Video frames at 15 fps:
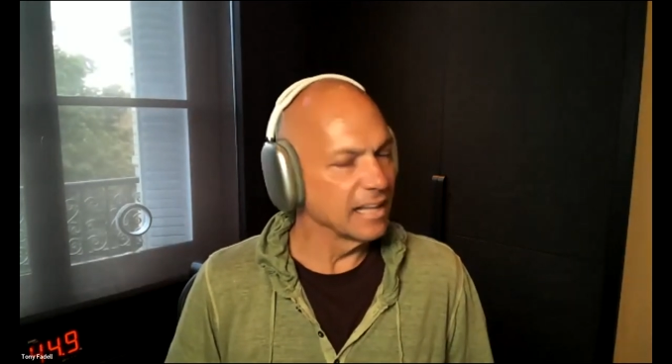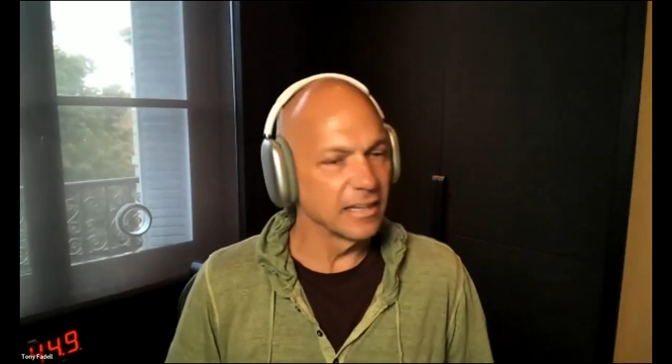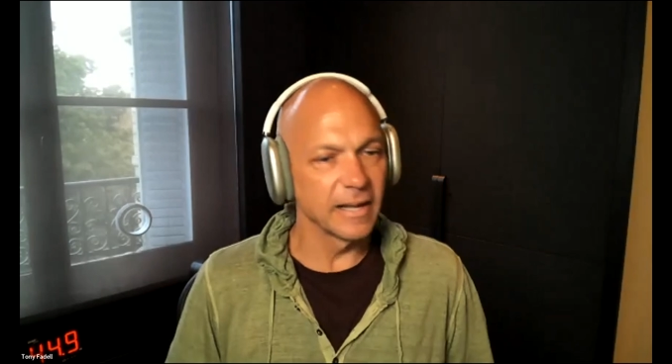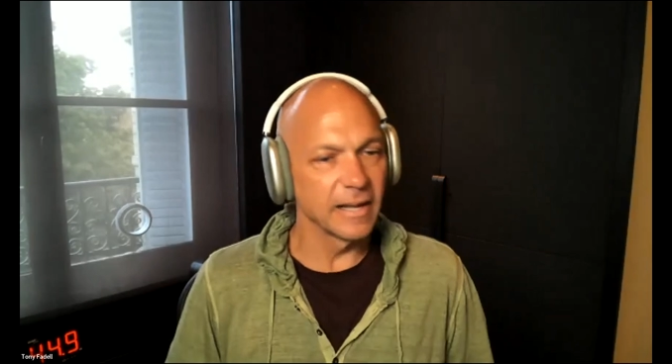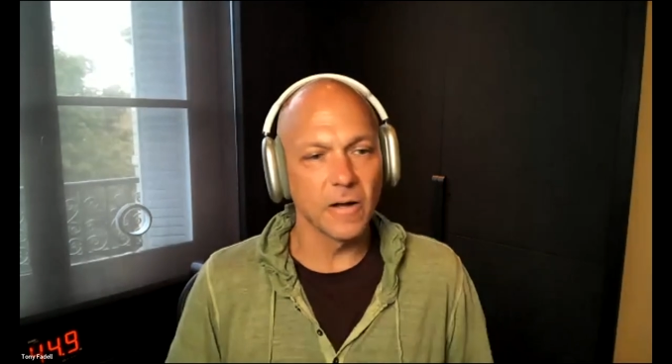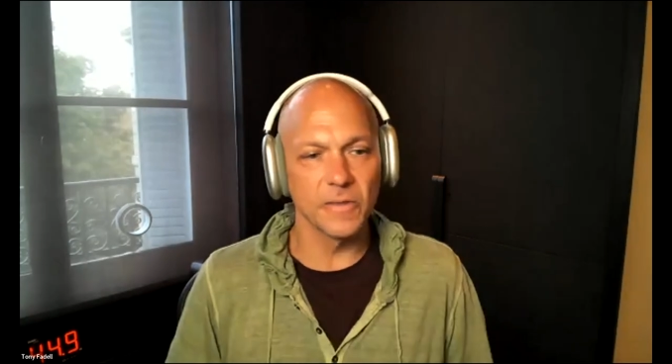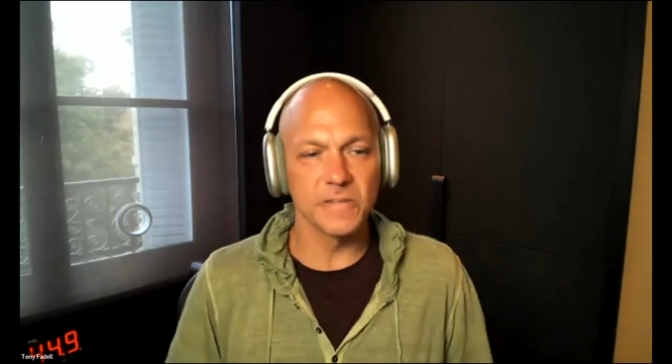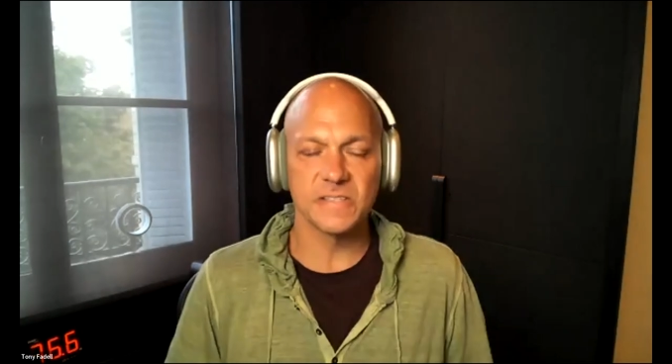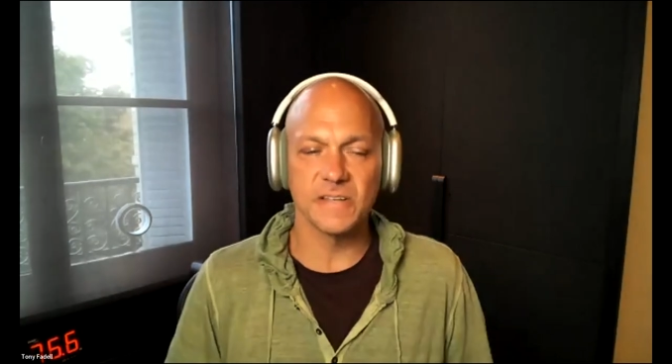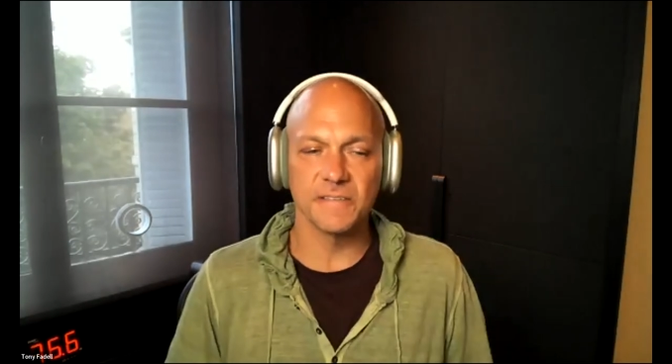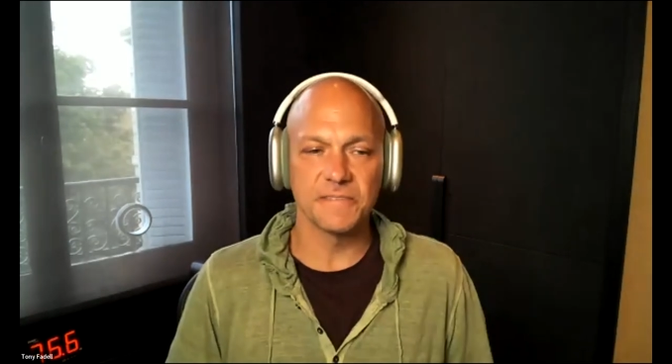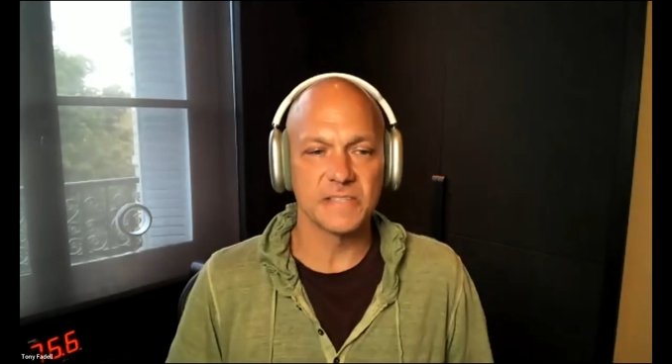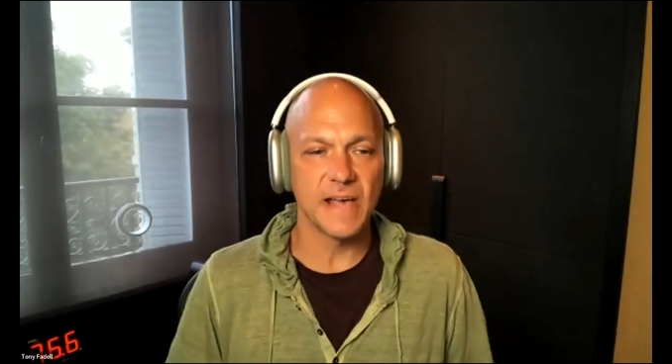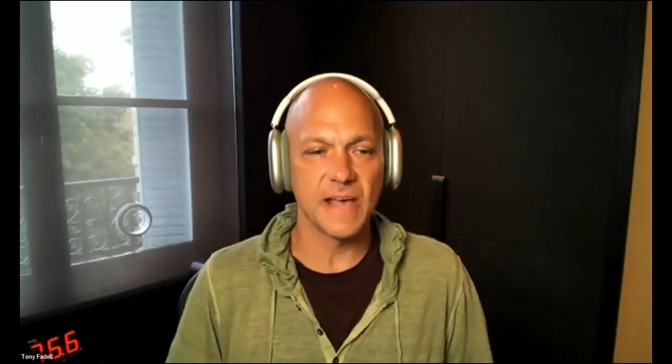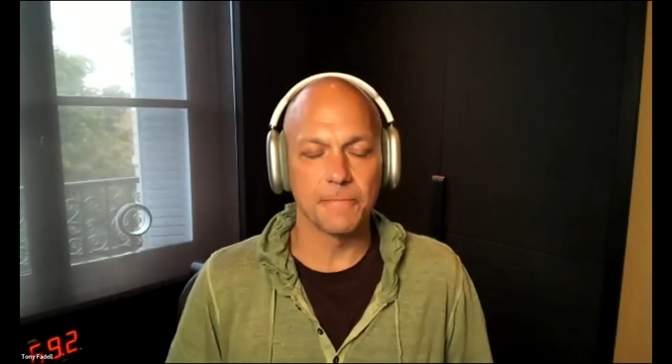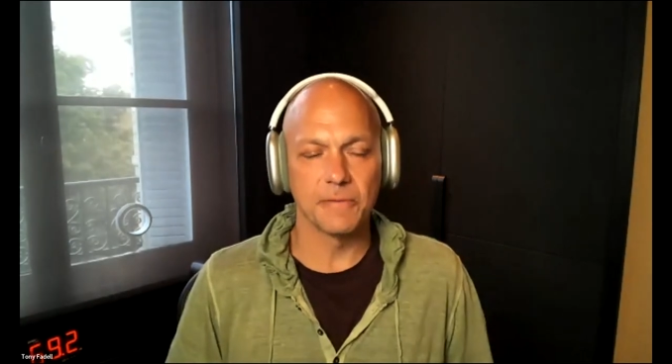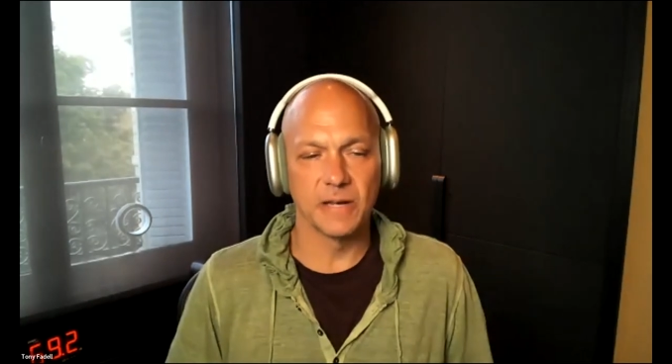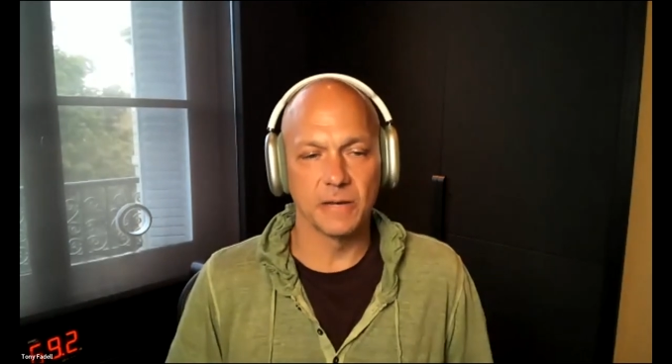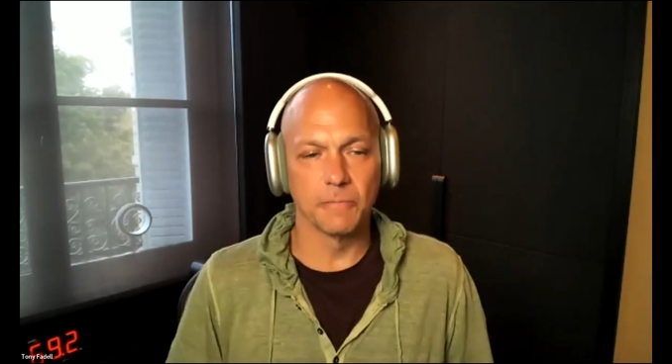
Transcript: like all the stuff that's happening